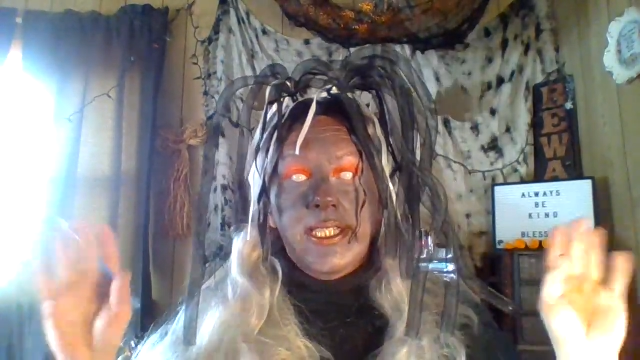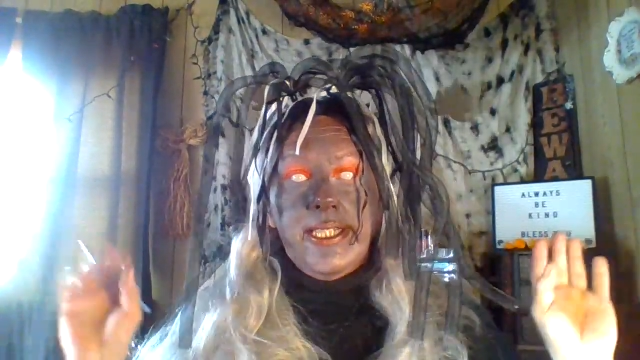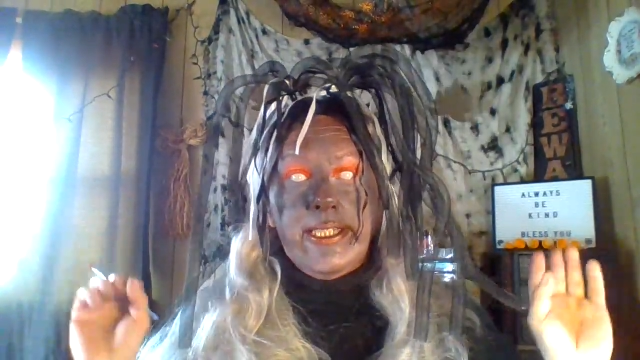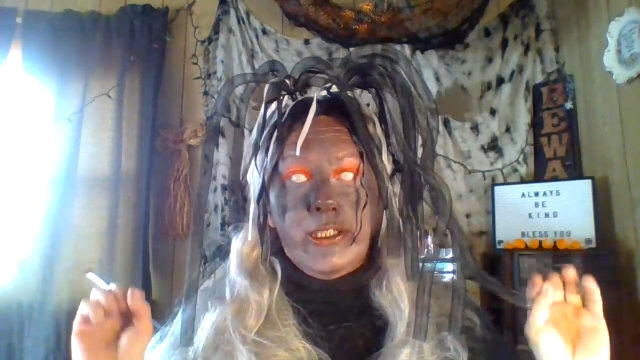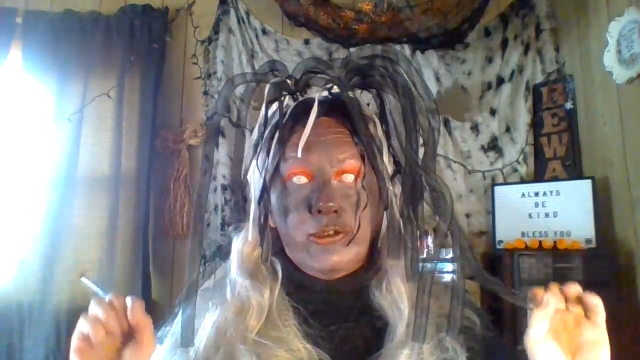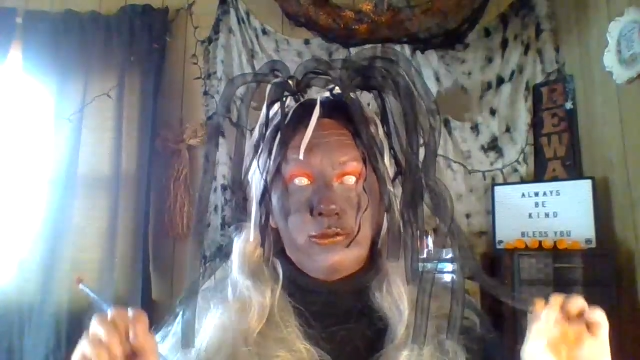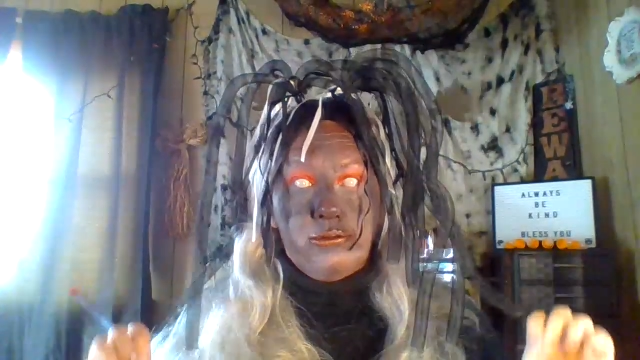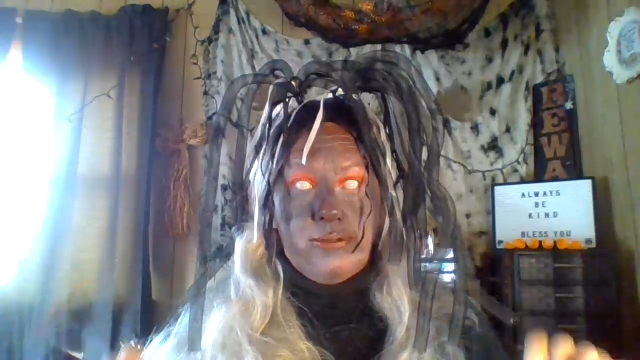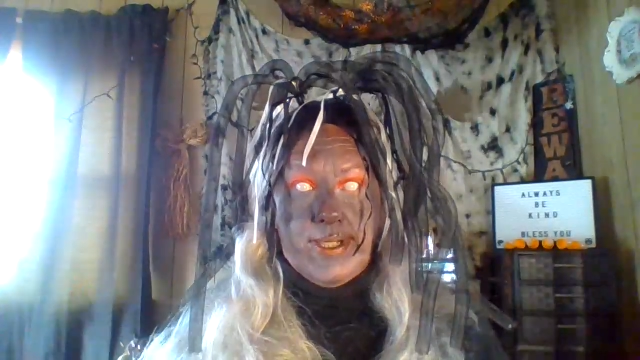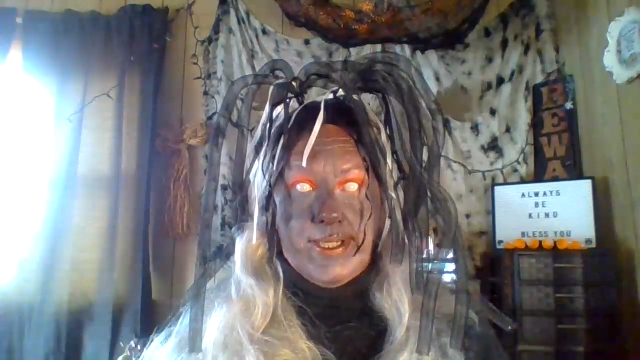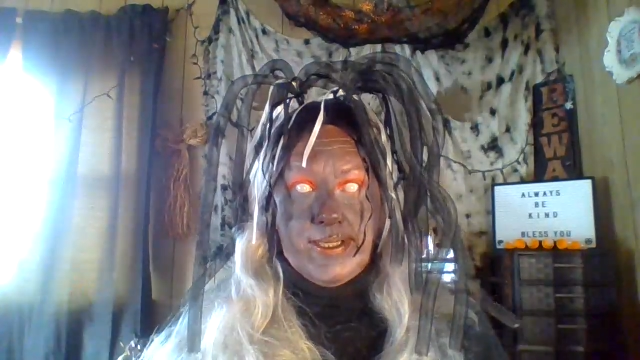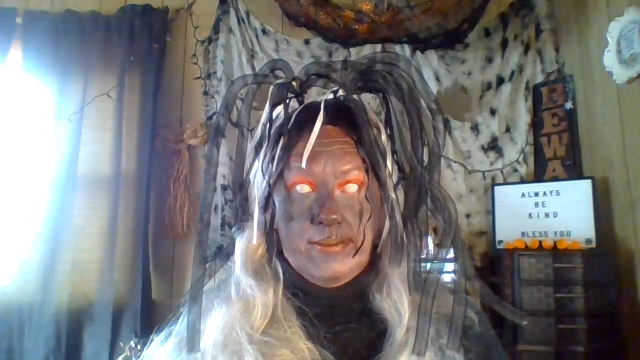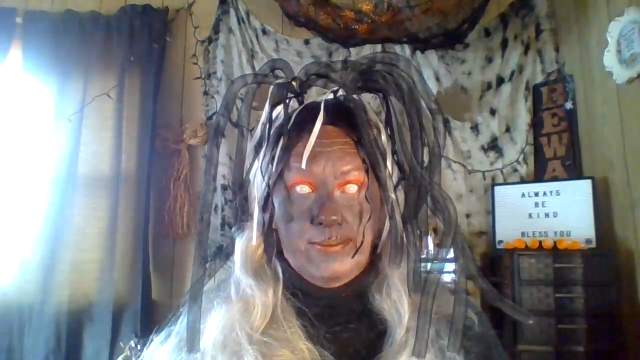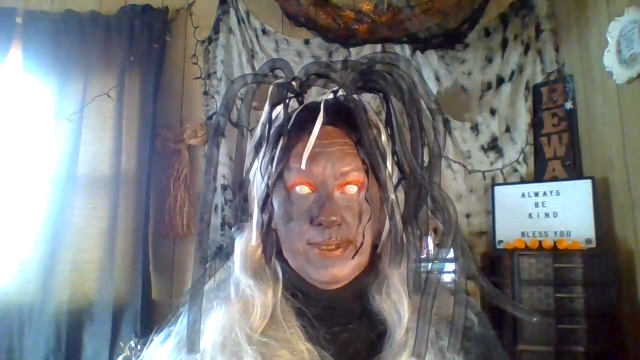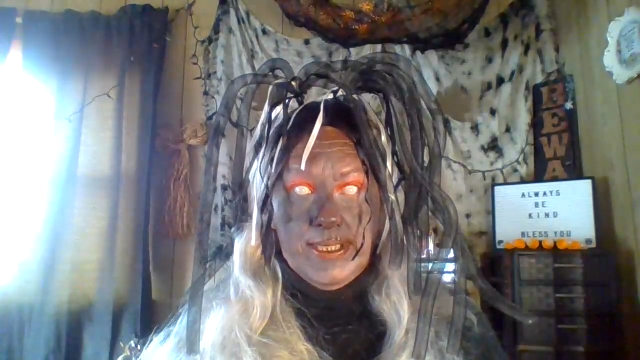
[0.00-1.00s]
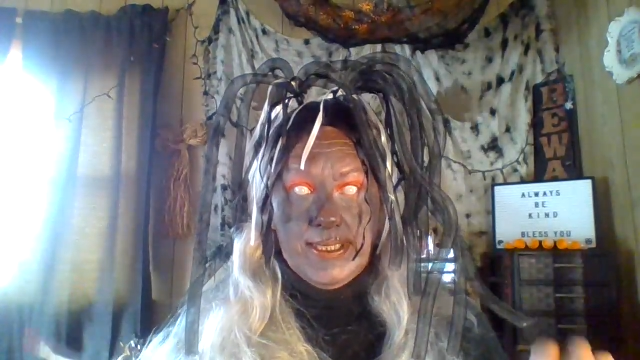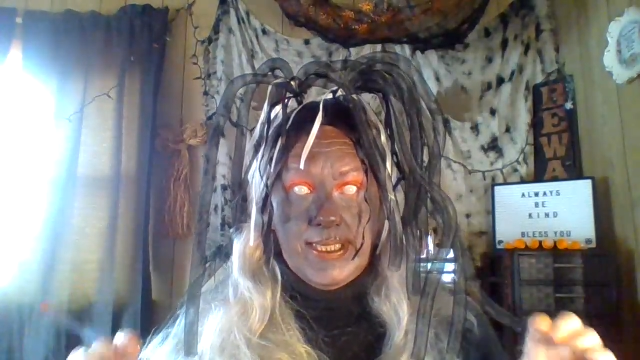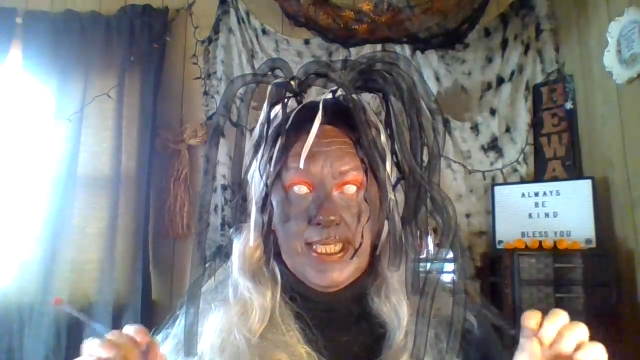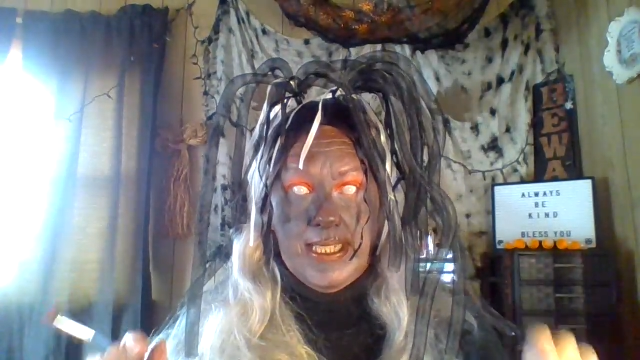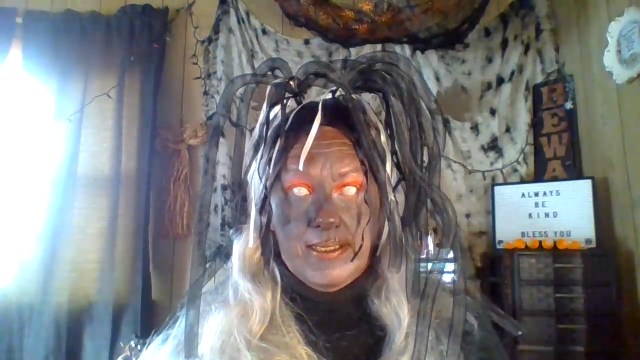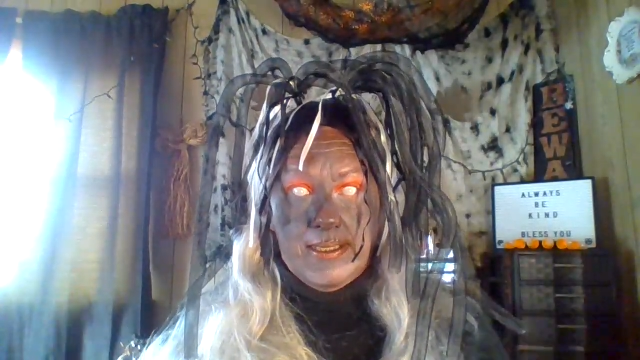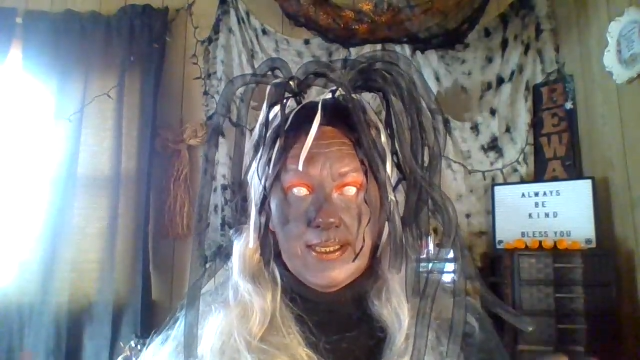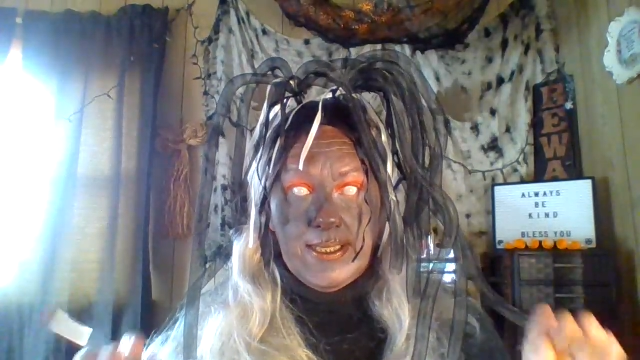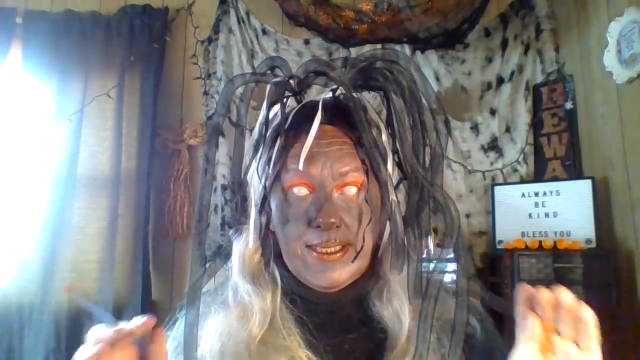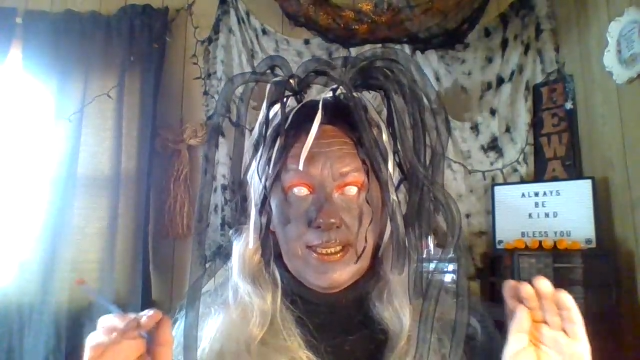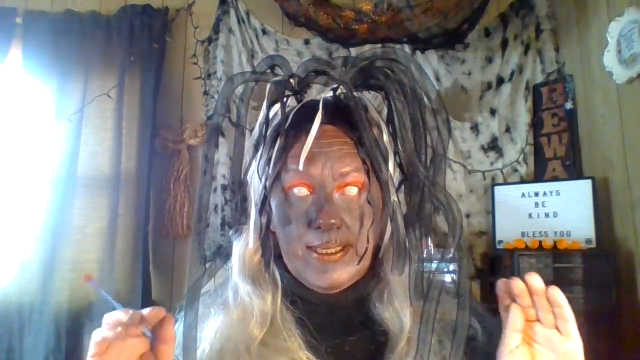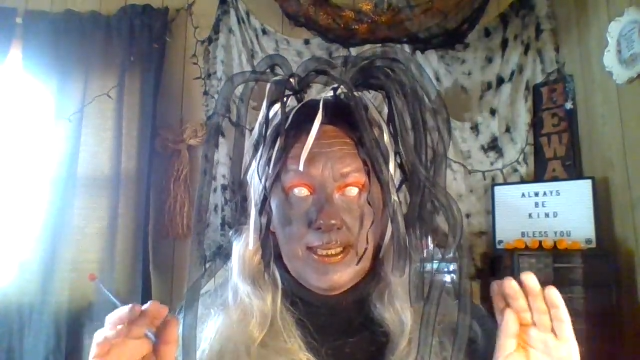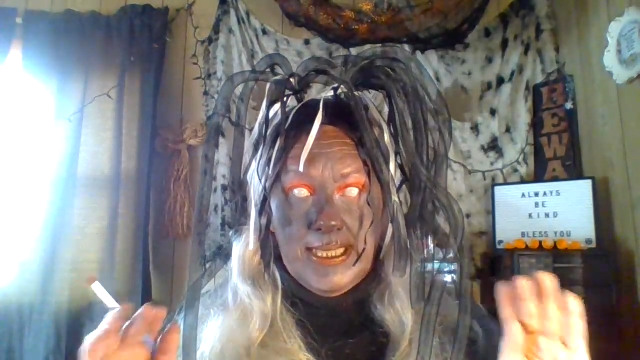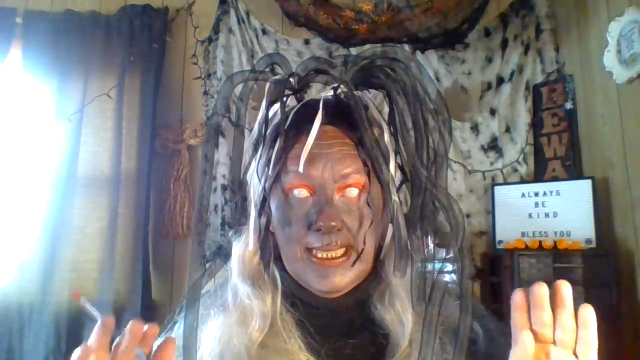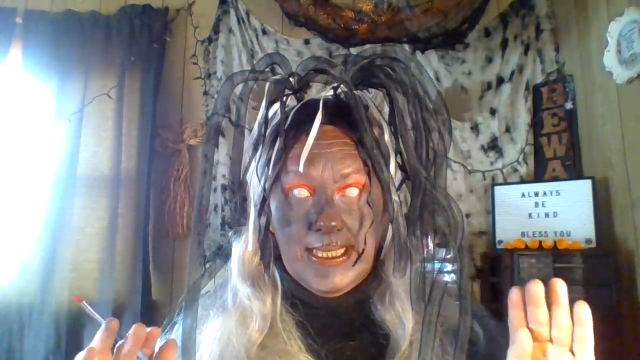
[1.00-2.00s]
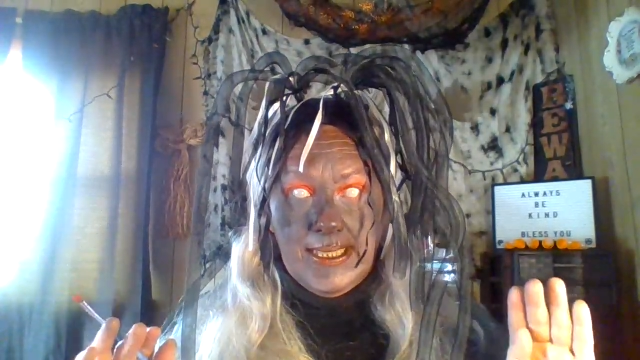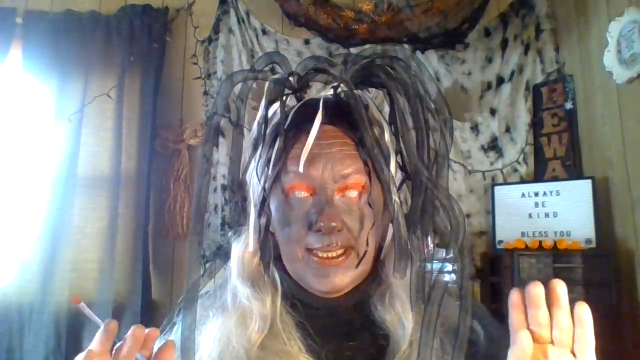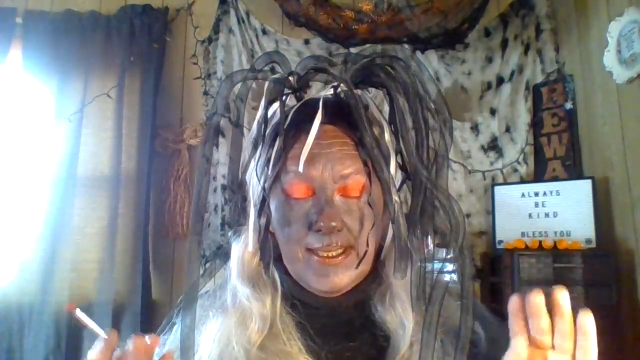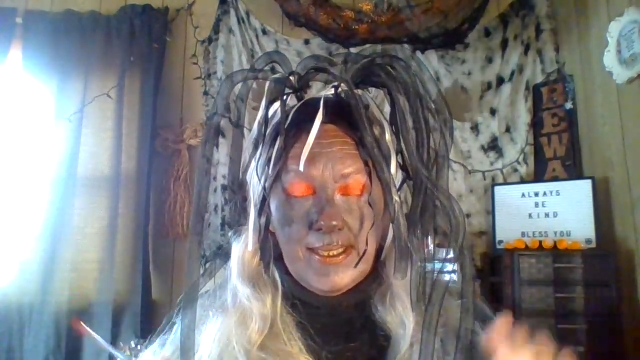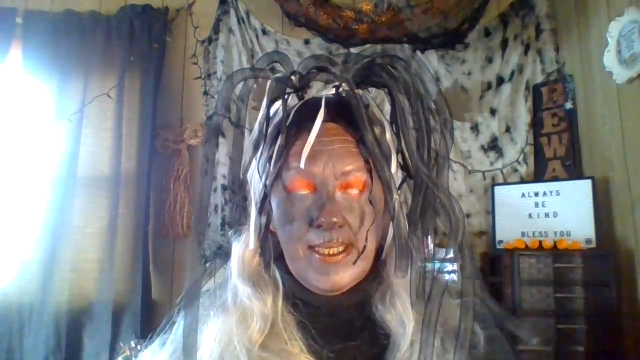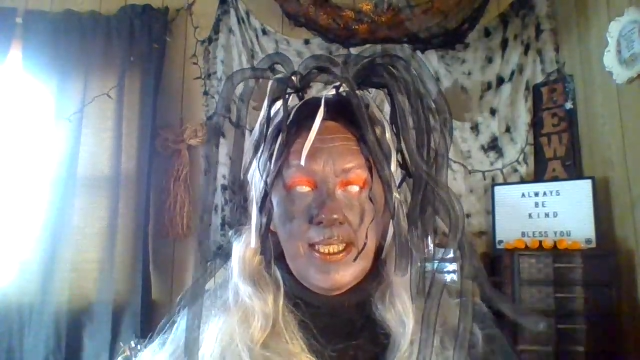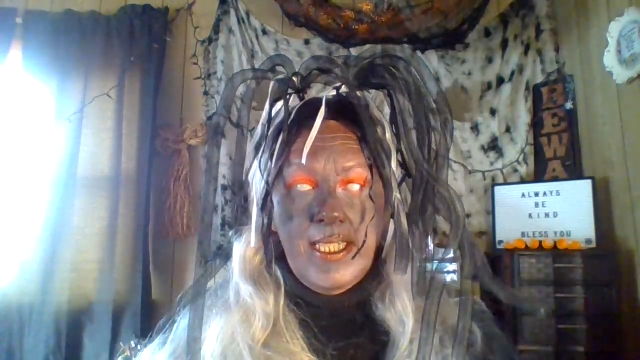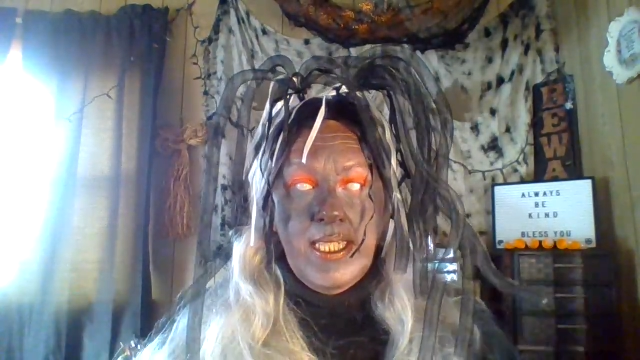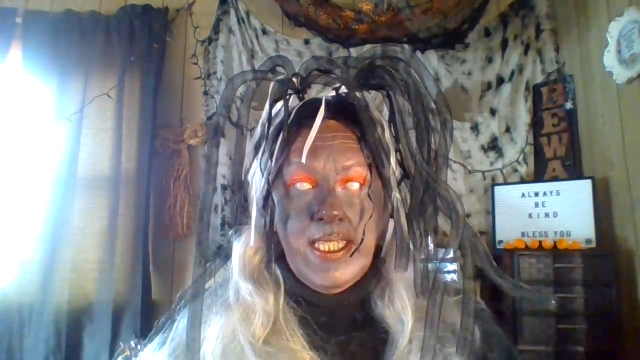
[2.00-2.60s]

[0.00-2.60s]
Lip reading: incredibly talented ladies.